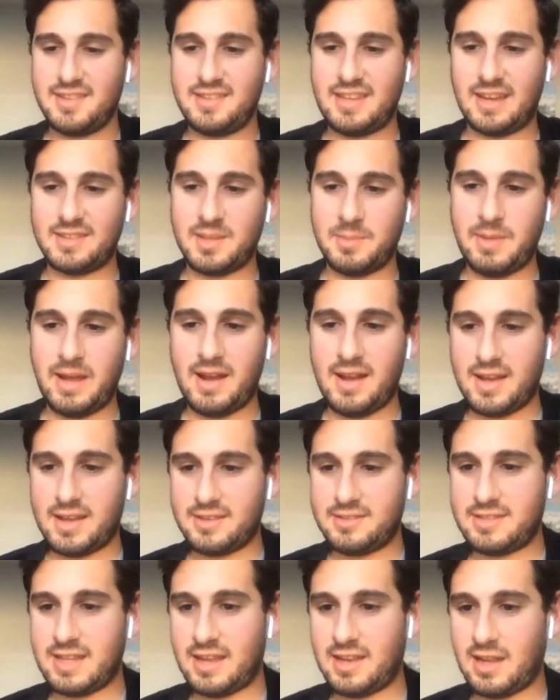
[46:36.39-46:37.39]
South
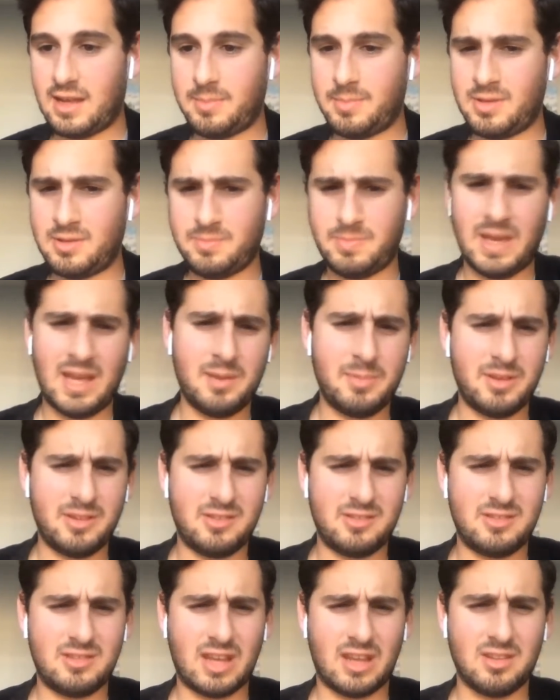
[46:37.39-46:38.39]
America stand up.
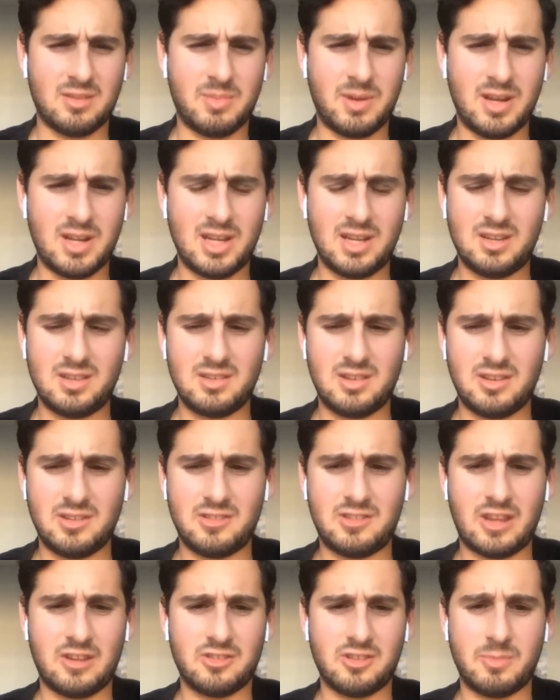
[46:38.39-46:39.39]
Panama's South America? Or is
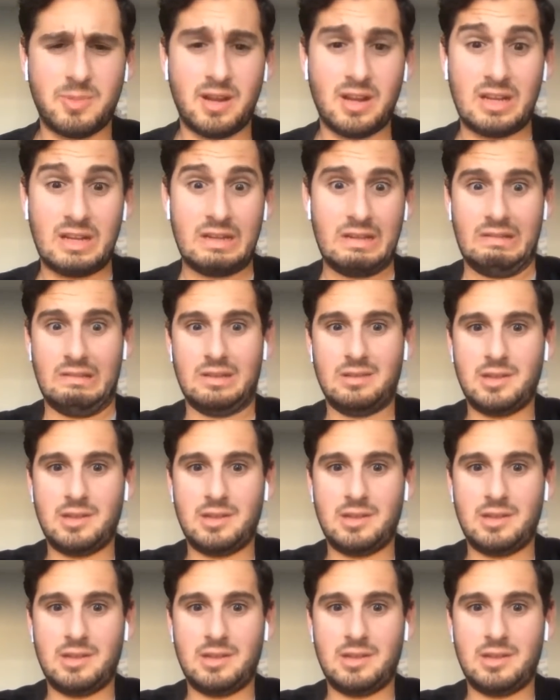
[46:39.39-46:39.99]
it Central America?